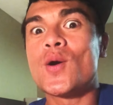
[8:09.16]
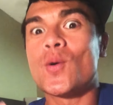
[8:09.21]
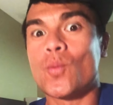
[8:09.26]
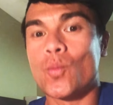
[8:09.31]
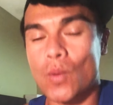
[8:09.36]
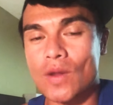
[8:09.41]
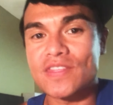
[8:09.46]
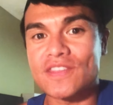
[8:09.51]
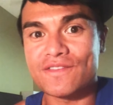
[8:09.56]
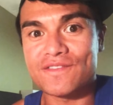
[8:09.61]

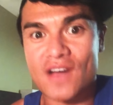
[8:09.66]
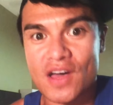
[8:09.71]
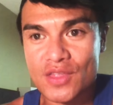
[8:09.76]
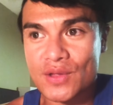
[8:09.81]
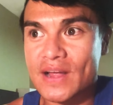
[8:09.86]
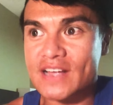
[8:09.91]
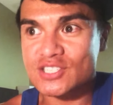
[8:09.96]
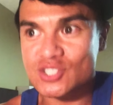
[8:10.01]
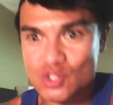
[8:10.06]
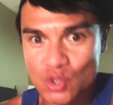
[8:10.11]
what the
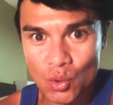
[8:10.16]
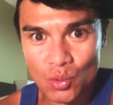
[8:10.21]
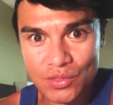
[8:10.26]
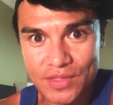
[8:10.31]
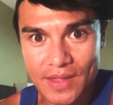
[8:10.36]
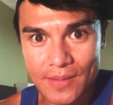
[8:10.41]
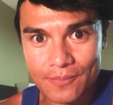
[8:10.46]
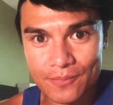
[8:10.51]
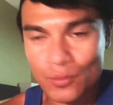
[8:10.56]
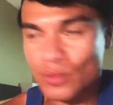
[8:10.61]
father has told
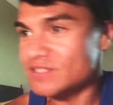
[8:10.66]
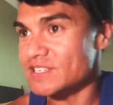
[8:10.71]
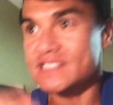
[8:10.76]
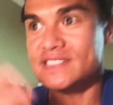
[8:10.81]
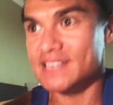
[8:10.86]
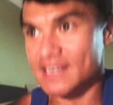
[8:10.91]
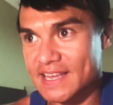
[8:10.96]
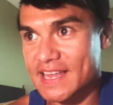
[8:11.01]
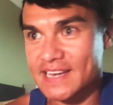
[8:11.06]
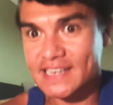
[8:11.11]
them which
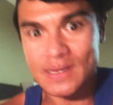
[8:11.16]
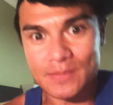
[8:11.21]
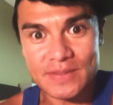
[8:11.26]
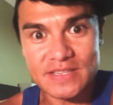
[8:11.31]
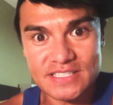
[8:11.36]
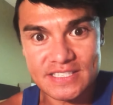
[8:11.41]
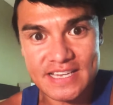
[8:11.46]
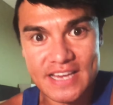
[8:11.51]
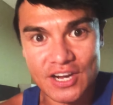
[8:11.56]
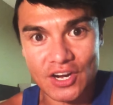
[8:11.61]
is the kingdom
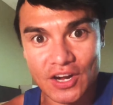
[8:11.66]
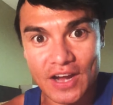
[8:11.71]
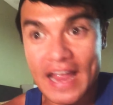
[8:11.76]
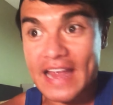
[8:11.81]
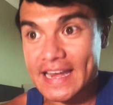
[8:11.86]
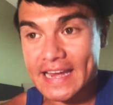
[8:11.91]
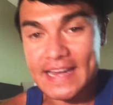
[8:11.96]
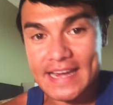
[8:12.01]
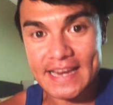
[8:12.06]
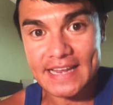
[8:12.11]
is near
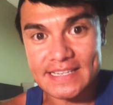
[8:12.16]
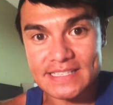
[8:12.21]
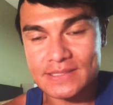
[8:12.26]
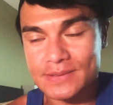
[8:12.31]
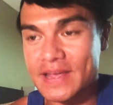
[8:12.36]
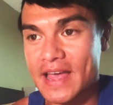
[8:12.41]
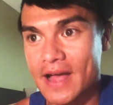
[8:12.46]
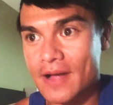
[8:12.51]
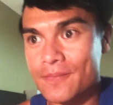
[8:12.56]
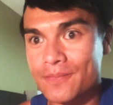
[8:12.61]
and it is
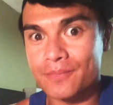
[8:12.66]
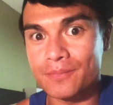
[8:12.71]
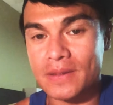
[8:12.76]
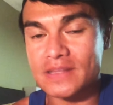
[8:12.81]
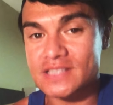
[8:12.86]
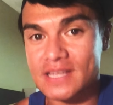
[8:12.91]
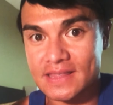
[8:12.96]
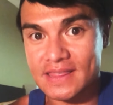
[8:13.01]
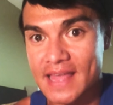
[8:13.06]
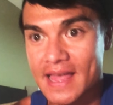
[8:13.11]
yeah
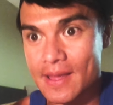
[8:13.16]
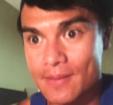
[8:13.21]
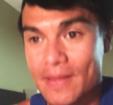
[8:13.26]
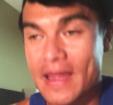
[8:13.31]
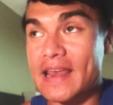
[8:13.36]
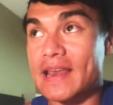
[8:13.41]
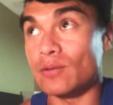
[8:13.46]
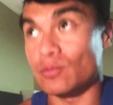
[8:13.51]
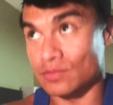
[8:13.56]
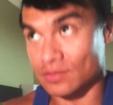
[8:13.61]
but to them
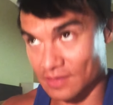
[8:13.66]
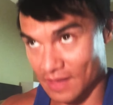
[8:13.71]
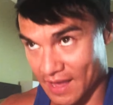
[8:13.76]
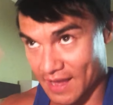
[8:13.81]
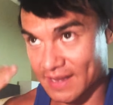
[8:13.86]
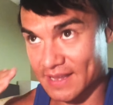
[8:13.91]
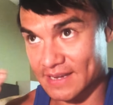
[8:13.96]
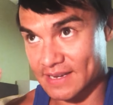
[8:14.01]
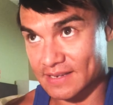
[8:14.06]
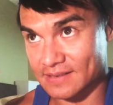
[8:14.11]
and
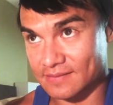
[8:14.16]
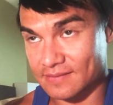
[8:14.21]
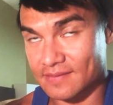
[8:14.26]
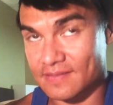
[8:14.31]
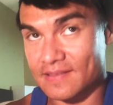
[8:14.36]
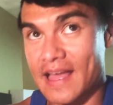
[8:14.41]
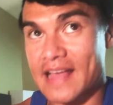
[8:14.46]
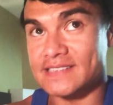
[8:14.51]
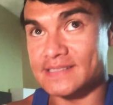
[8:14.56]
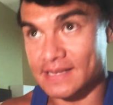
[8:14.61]
i can
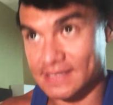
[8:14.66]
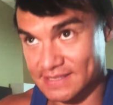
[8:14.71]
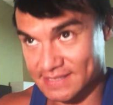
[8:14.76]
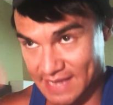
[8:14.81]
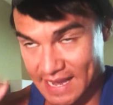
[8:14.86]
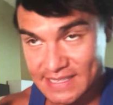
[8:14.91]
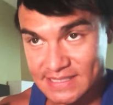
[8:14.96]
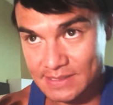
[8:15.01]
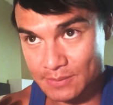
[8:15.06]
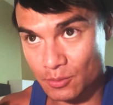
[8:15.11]
as a
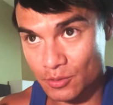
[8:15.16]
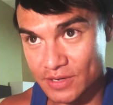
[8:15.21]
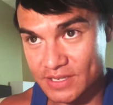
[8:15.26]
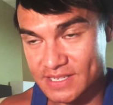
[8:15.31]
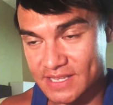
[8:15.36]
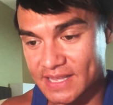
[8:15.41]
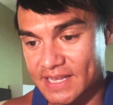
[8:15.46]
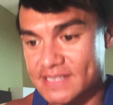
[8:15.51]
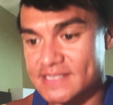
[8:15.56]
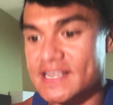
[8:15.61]
testimony
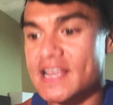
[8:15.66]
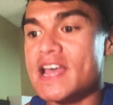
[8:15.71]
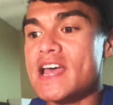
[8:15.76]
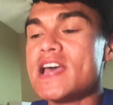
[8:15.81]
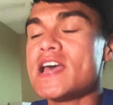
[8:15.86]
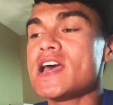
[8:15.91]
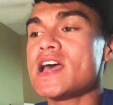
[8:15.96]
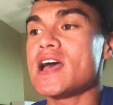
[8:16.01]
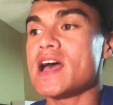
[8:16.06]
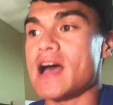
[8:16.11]
to this
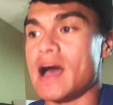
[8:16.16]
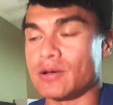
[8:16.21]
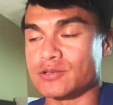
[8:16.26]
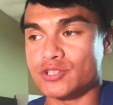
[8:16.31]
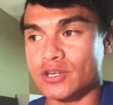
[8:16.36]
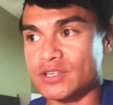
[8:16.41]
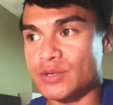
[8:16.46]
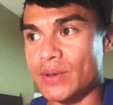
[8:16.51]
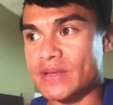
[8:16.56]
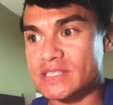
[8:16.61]
i was
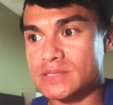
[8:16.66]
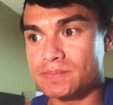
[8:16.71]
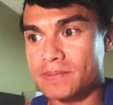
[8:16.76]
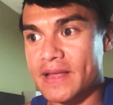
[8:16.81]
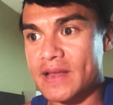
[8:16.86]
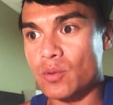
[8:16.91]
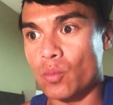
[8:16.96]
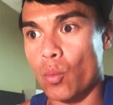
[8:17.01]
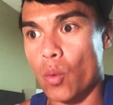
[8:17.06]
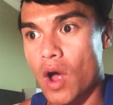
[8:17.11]
trying to
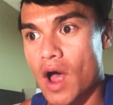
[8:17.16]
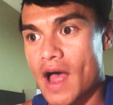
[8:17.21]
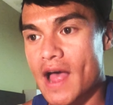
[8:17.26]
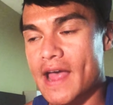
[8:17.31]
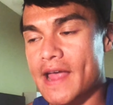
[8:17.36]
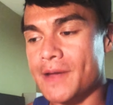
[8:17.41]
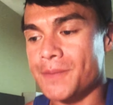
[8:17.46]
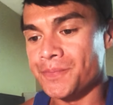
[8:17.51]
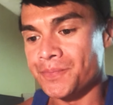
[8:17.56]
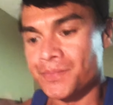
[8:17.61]
explain
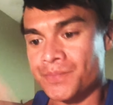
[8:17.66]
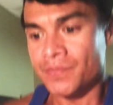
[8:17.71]
why